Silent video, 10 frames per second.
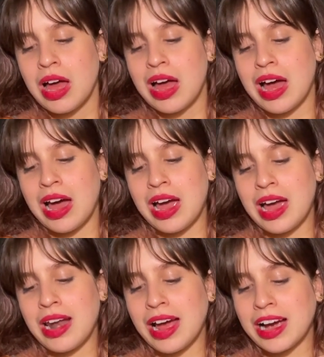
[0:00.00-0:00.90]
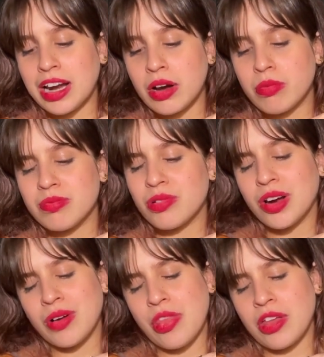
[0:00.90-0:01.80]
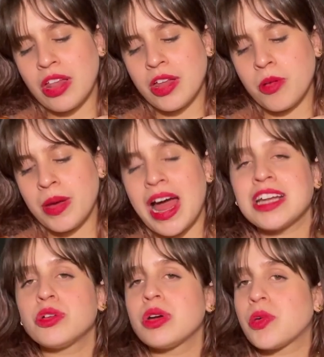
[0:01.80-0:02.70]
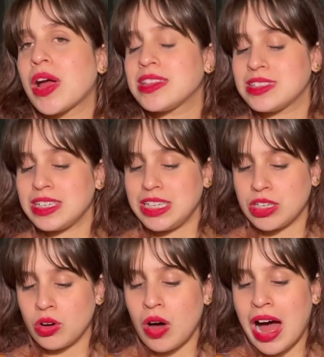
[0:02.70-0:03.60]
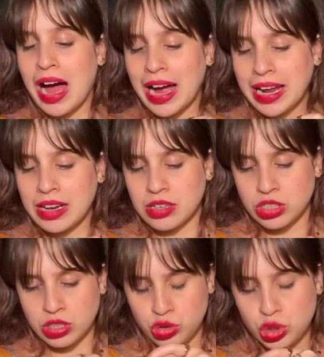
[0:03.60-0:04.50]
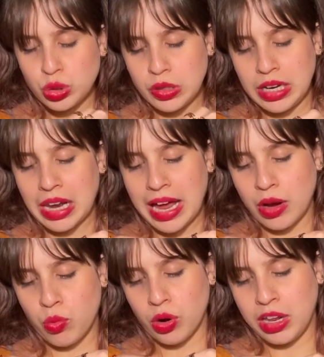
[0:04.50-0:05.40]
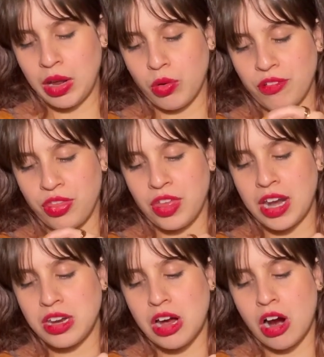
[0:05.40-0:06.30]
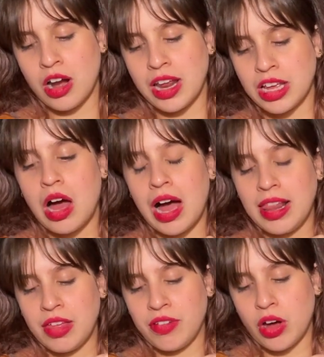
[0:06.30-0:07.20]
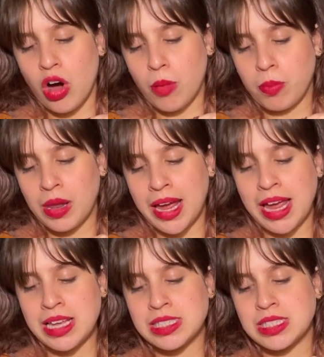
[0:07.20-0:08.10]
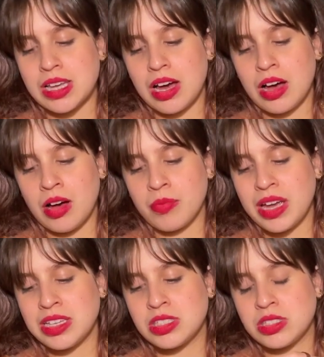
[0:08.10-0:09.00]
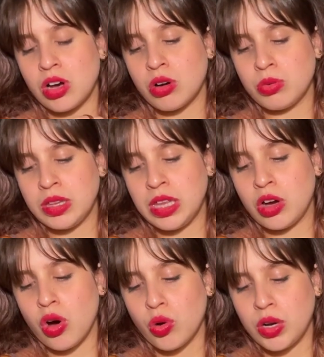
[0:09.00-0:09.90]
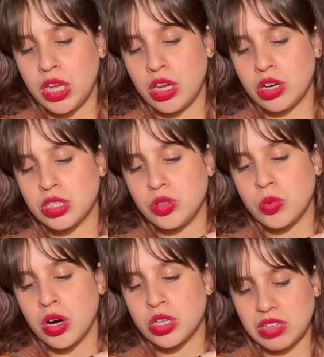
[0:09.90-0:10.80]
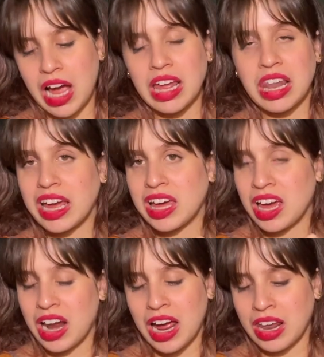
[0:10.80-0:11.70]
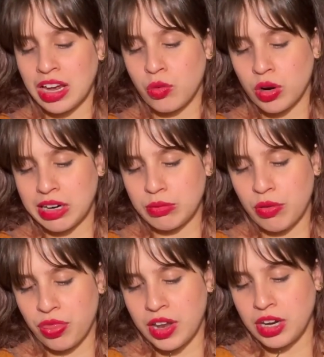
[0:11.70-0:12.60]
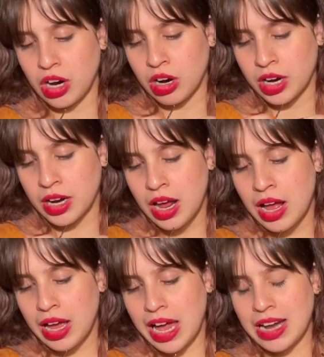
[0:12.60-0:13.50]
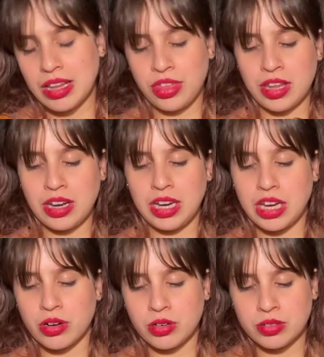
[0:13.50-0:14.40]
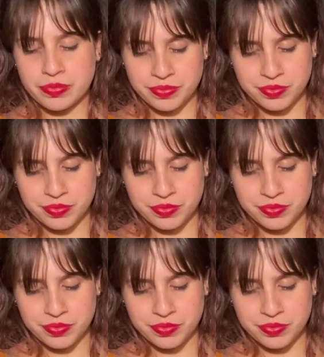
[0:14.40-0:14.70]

And I kind of regret that a little bit. I don't regret the needle. I truly like working with thin yarn. I live in a hot place. It's not really cold here too much. I like it. I like working with thin yarn and a thin needle.